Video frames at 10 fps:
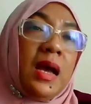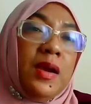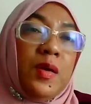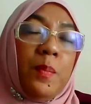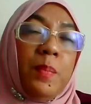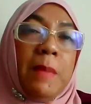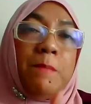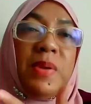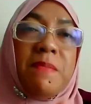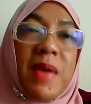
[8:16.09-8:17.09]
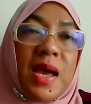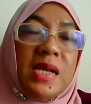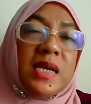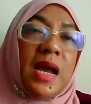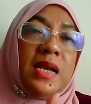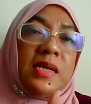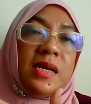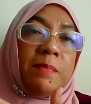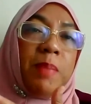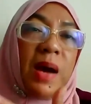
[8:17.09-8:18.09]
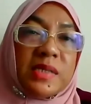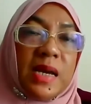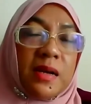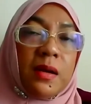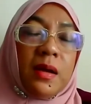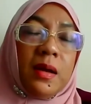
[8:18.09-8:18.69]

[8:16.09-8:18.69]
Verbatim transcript: you know, implement and uh, passed at,